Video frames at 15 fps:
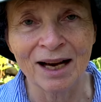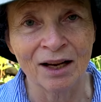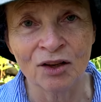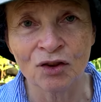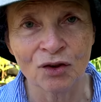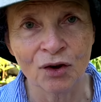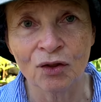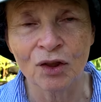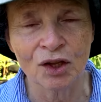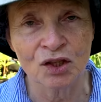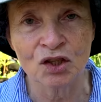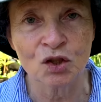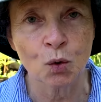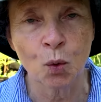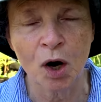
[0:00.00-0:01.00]
under the
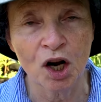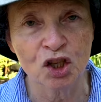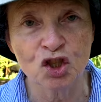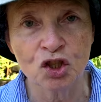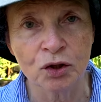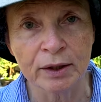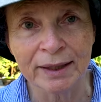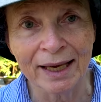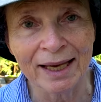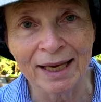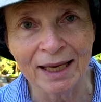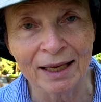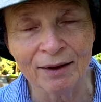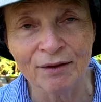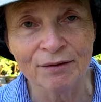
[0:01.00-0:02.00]
squash
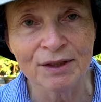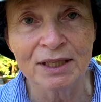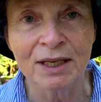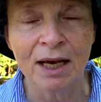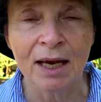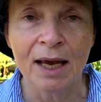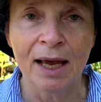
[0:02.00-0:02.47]
leaves,